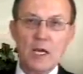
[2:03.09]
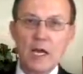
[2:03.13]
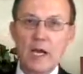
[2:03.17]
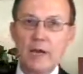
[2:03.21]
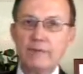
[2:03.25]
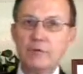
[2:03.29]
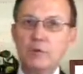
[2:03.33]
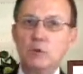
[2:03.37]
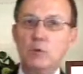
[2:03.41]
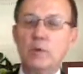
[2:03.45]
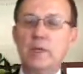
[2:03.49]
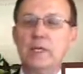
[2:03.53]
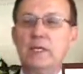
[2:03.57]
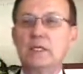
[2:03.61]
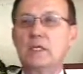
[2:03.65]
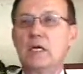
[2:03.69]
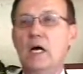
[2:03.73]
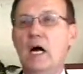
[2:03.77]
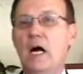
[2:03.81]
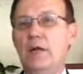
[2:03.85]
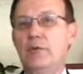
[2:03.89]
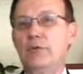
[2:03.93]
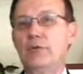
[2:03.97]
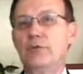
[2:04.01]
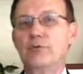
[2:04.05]
After we had
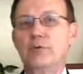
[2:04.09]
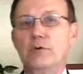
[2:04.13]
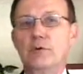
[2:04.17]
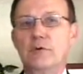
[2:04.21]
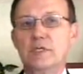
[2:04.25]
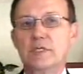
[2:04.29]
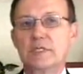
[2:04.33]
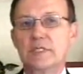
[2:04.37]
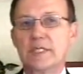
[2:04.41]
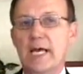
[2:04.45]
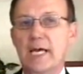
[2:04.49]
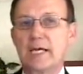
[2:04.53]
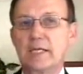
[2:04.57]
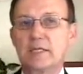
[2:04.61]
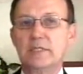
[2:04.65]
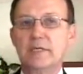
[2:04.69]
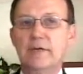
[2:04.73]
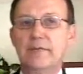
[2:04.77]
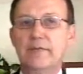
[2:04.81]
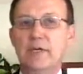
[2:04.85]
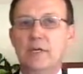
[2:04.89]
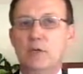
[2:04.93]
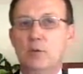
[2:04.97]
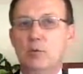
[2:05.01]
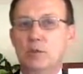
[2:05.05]
gotten through this
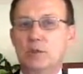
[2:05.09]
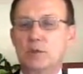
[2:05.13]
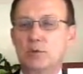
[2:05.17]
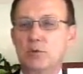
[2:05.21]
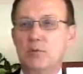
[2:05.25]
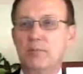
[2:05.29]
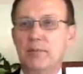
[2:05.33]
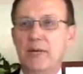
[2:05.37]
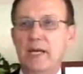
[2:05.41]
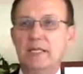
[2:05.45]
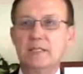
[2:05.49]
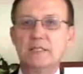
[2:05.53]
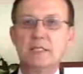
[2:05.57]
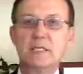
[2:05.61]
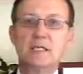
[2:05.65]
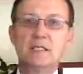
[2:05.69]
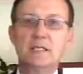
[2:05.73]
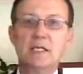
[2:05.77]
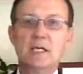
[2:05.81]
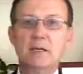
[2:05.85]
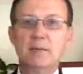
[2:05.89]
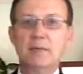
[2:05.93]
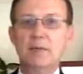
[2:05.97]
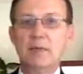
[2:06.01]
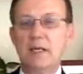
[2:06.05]
activity, which would
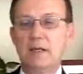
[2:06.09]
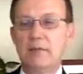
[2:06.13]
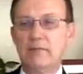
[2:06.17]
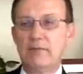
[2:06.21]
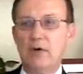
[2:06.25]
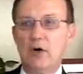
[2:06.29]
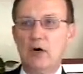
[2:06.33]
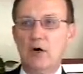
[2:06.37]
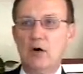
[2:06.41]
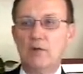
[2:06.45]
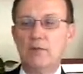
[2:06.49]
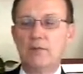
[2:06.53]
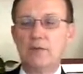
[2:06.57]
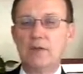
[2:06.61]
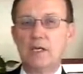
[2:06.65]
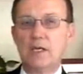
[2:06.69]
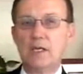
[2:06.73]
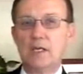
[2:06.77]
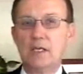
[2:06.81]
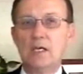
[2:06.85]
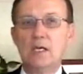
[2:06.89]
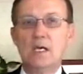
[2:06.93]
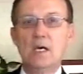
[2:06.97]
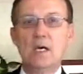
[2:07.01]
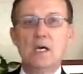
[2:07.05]
basically involve
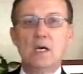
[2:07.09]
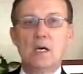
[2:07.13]
a